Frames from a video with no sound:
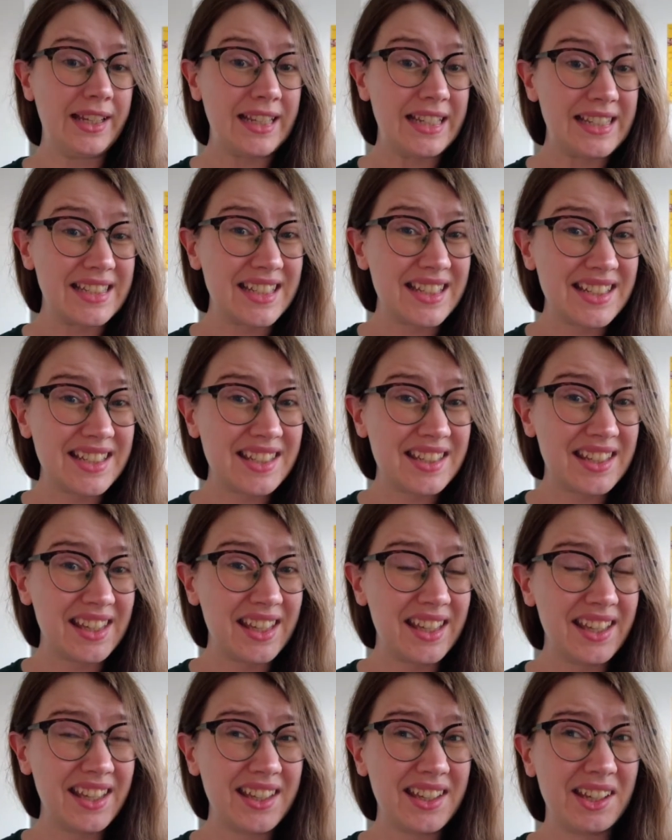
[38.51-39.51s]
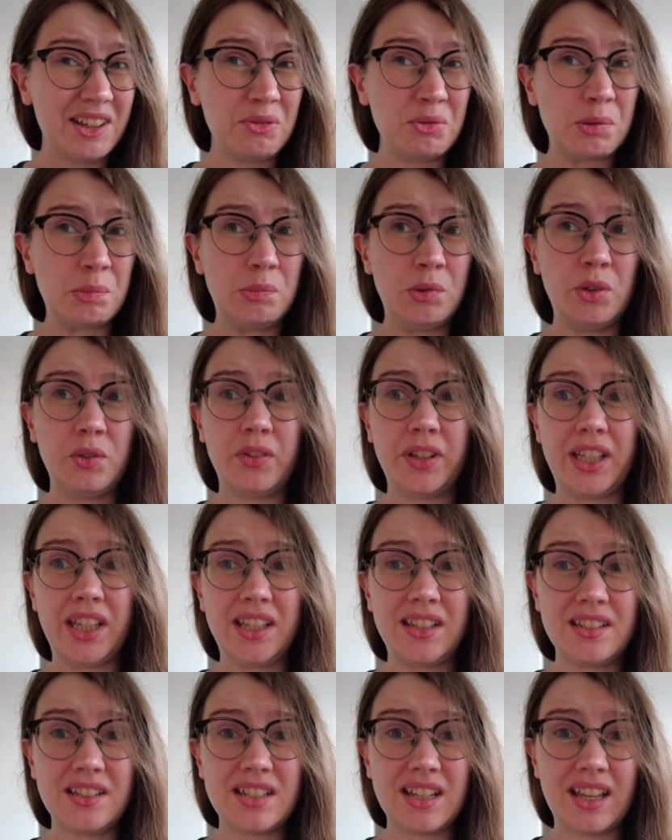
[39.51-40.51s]
he did see it, it was moving
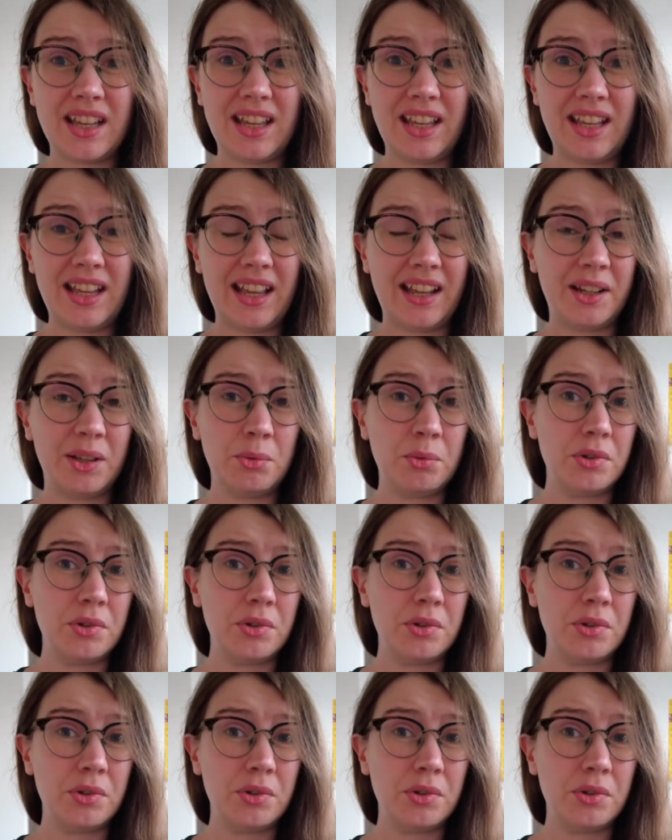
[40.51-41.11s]
in day, and